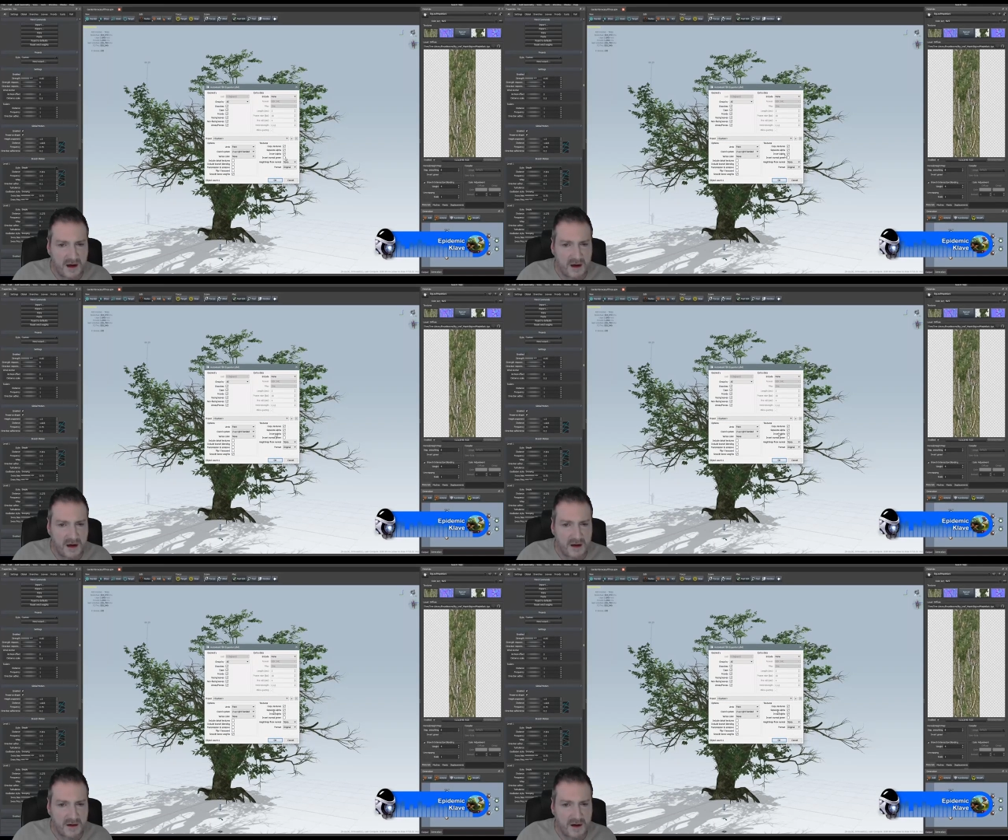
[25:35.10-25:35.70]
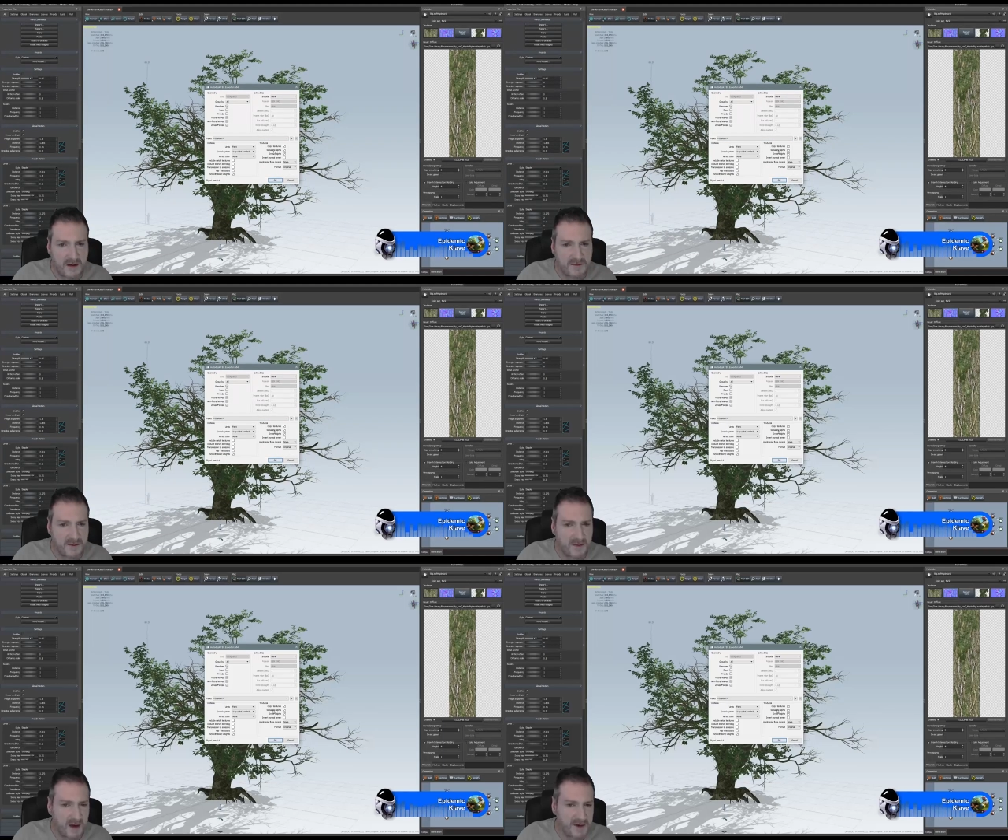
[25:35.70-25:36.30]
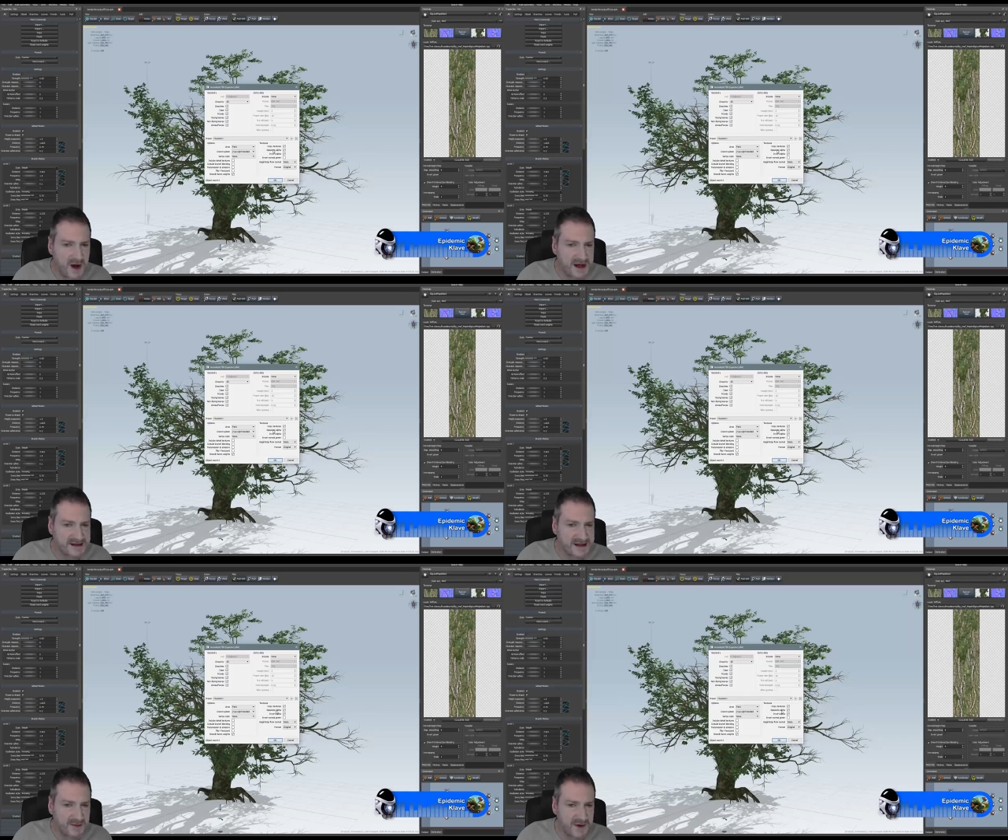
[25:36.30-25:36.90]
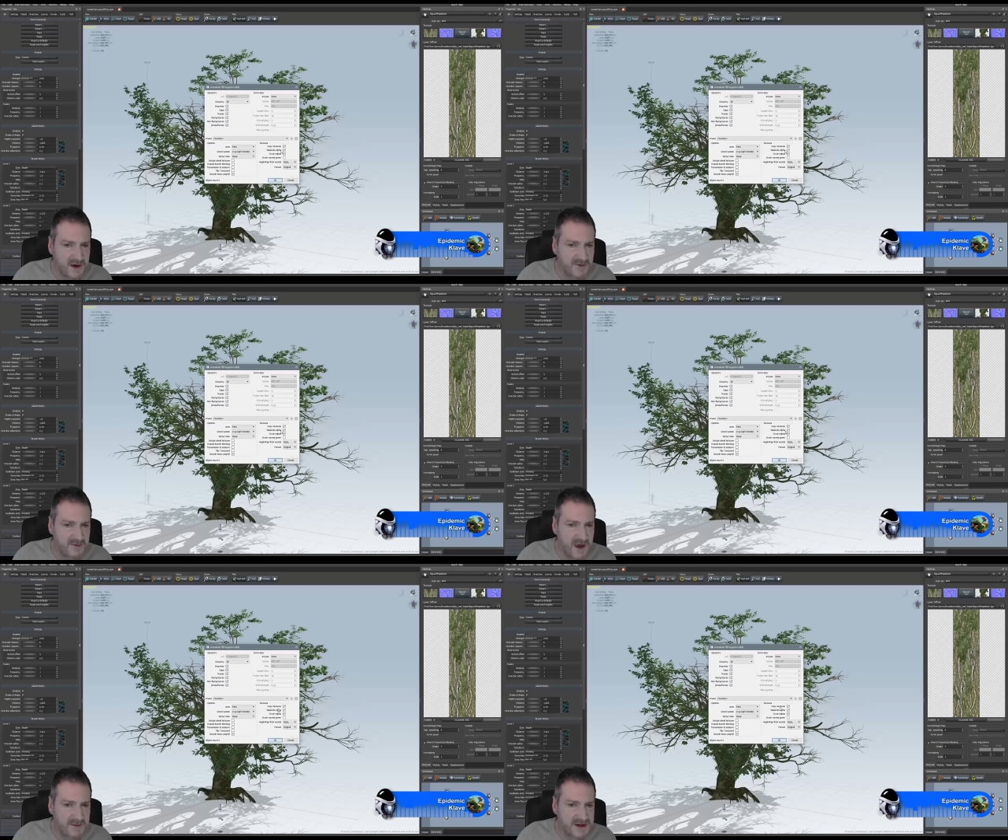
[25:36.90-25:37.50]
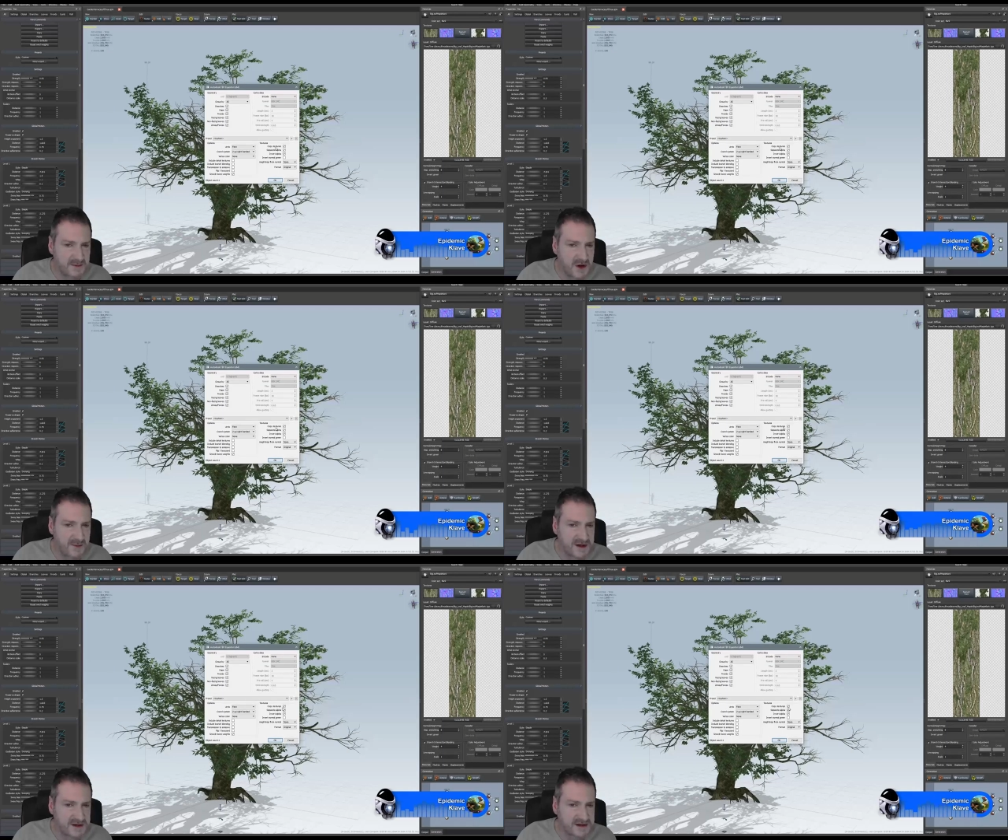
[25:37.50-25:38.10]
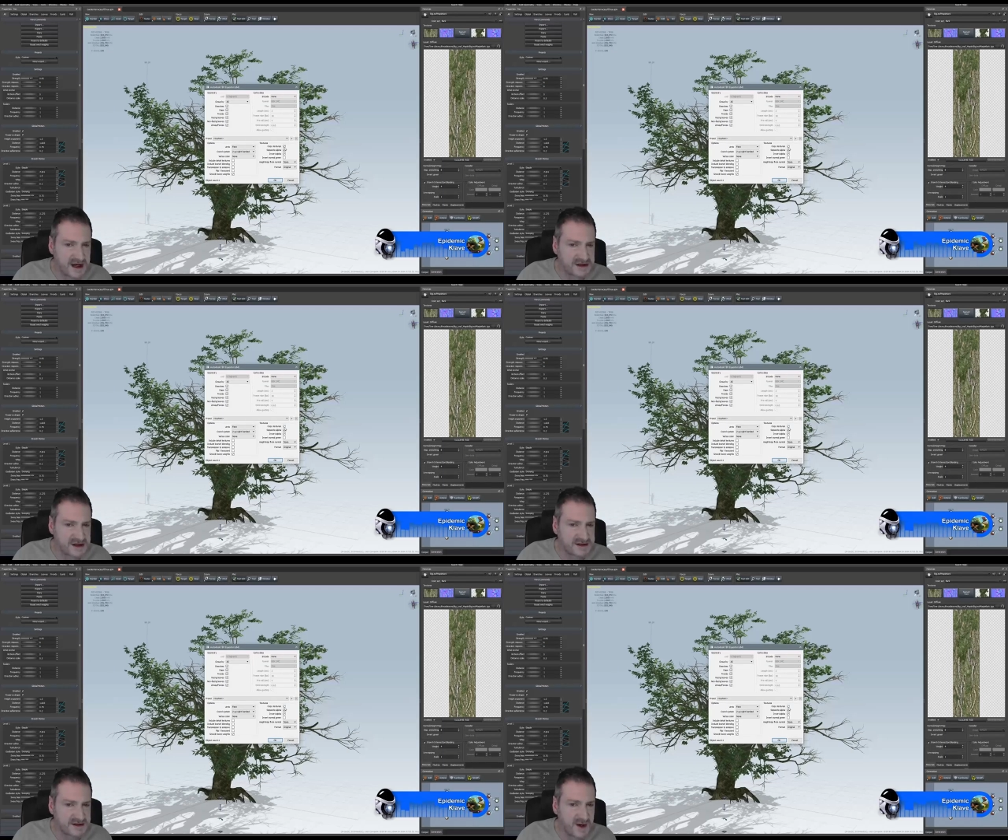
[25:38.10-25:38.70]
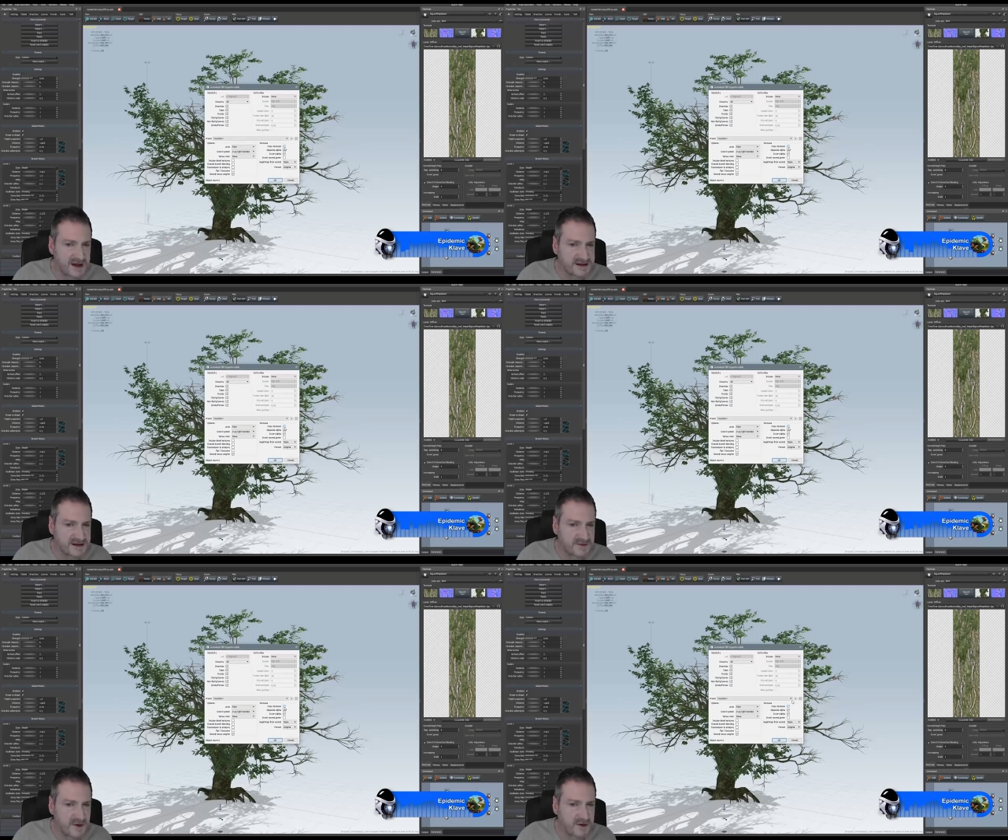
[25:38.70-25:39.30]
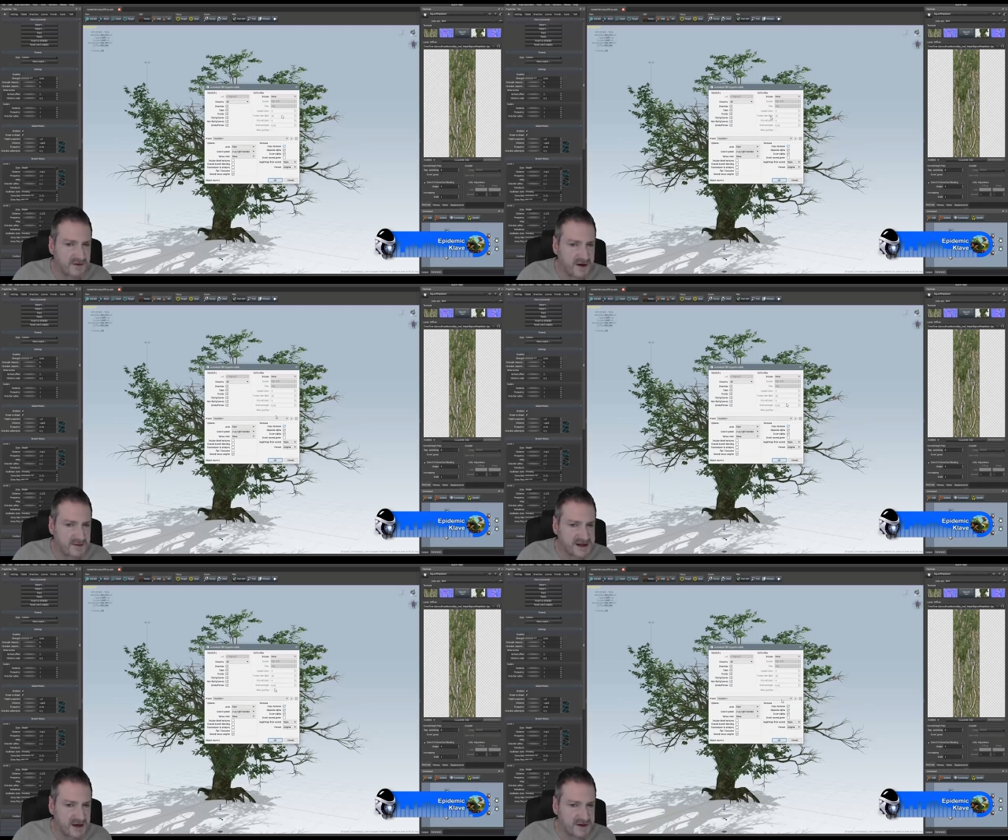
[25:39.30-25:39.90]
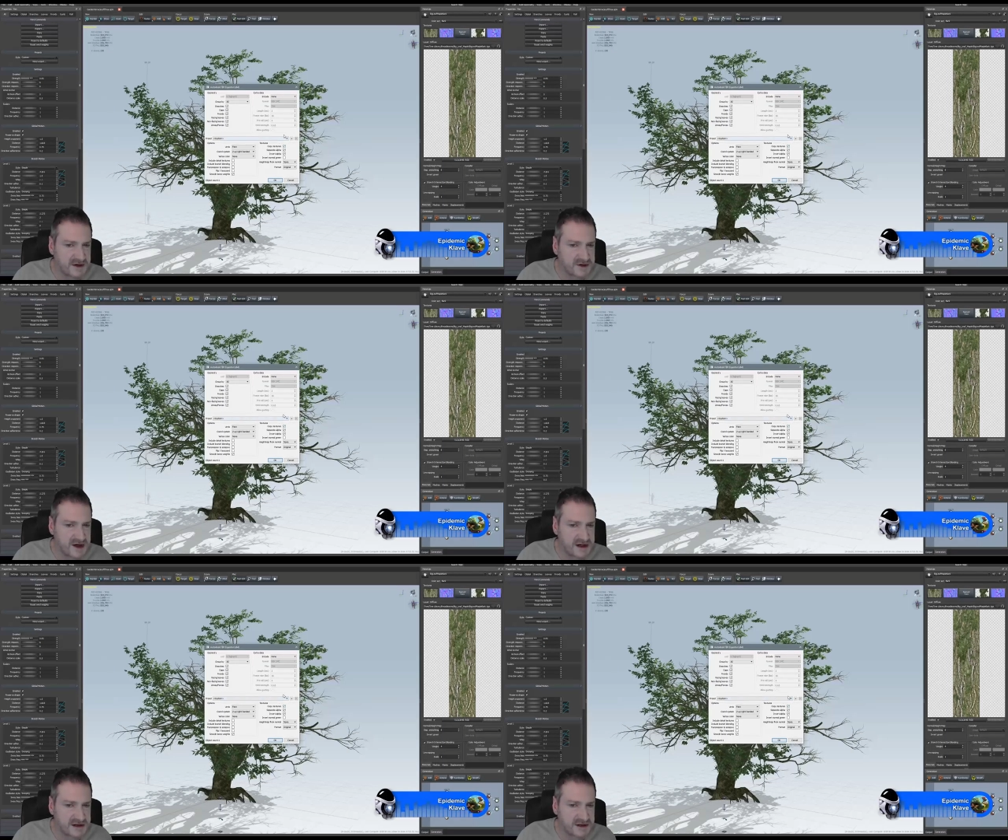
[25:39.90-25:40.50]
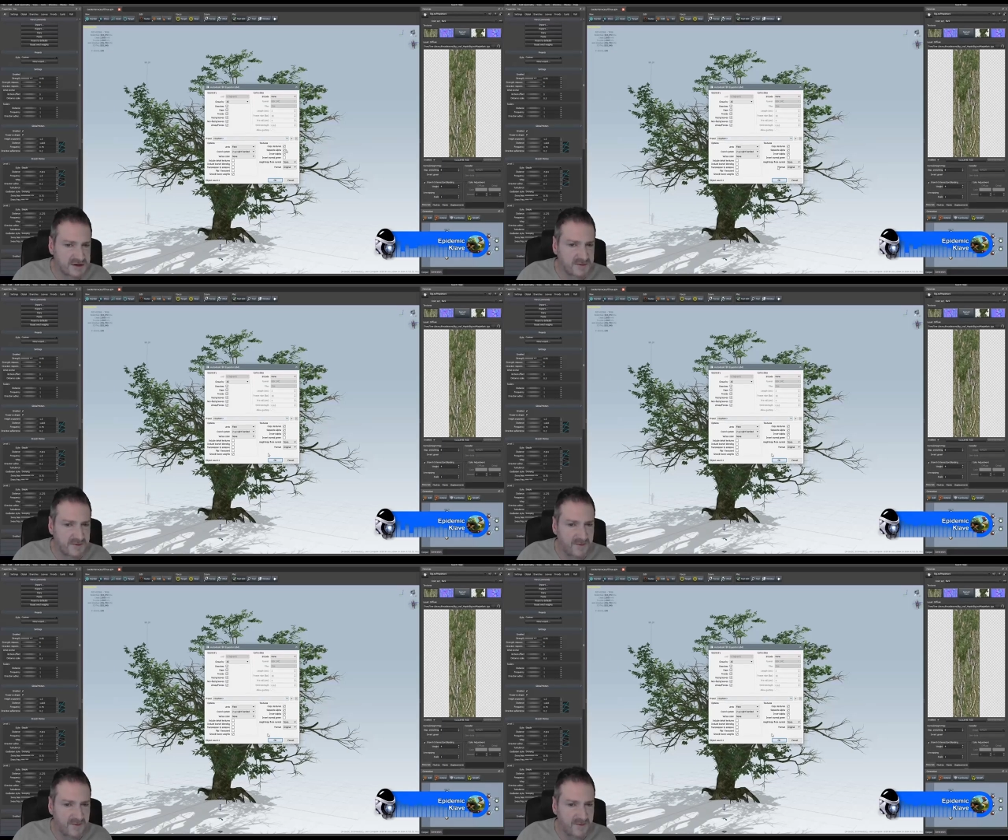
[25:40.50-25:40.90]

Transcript: Uh, I'm, I'm creating separate alpha maps. I'm copying the textures as well into the folder that I'm saving the tree into.